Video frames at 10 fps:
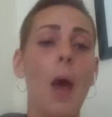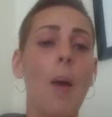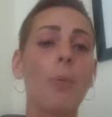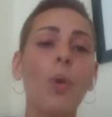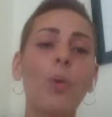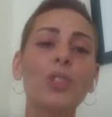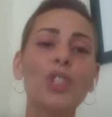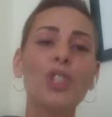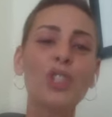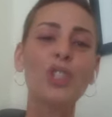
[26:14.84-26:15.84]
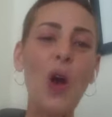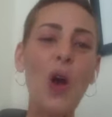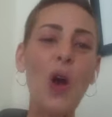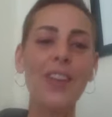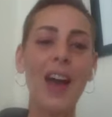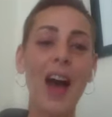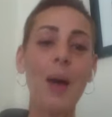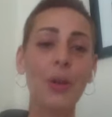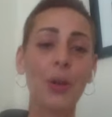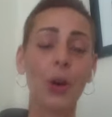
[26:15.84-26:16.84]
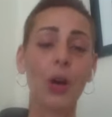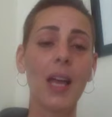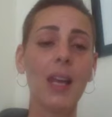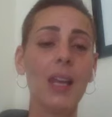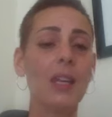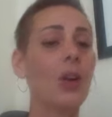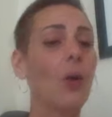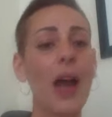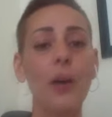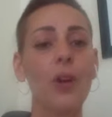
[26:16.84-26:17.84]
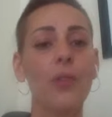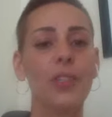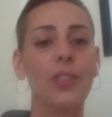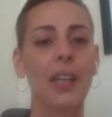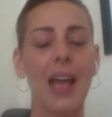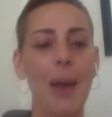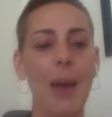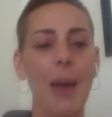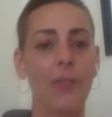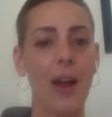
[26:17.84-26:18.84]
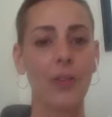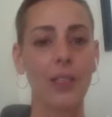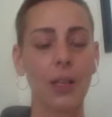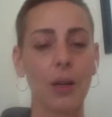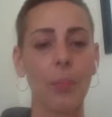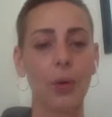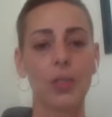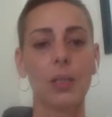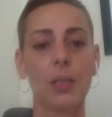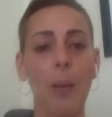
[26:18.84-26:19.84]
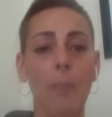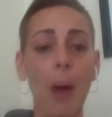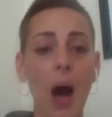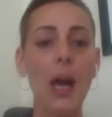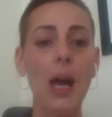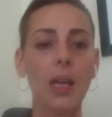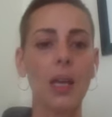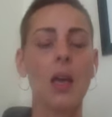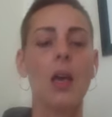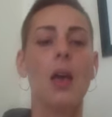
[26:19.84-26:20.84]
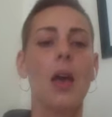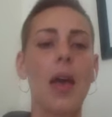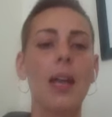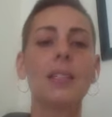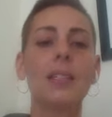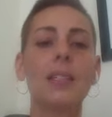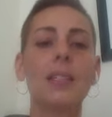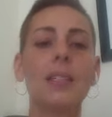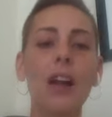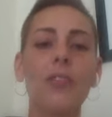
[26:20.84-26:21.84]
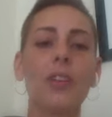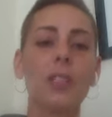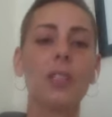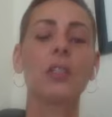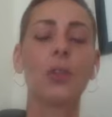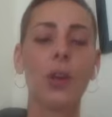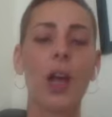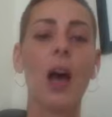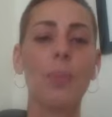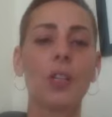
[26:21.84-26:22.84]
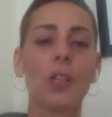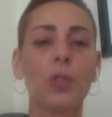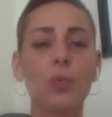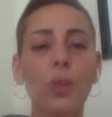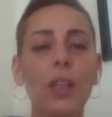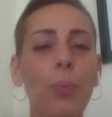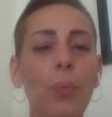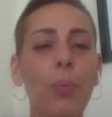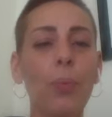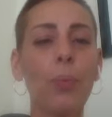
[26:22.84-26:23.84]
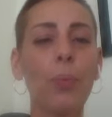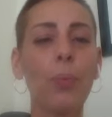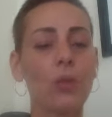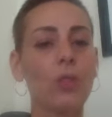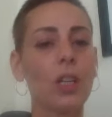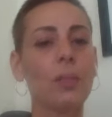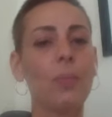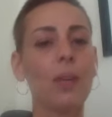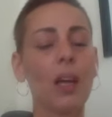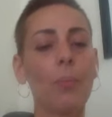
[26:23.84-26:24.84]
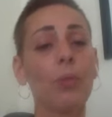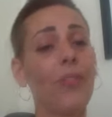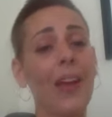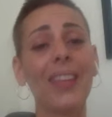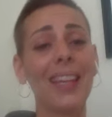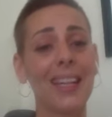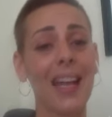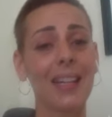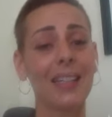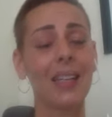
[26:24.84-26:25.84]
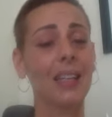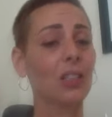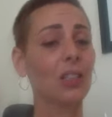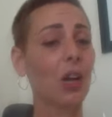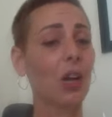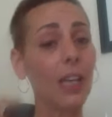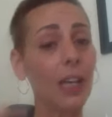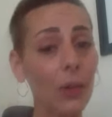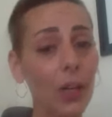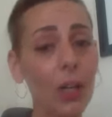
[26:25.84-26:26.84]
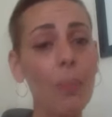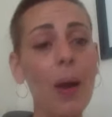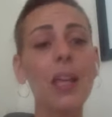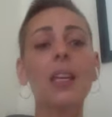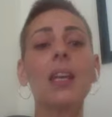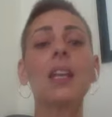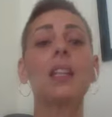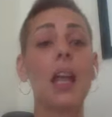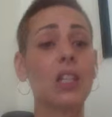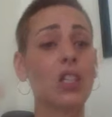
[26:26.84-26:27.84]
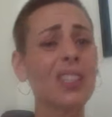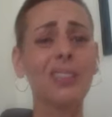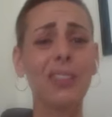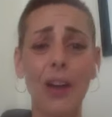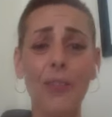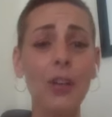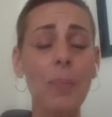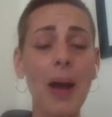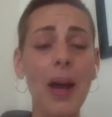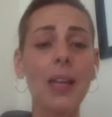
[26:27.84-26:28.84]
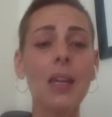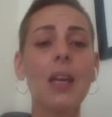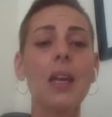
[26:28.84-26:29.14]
But what was so phenomenal, and you know, I don't know if this is going to happen for every single person's body, and it doesn't matter if it does or not, because what's really important is that you just become profoundly connected and can start hearing your body again and, and just love your body.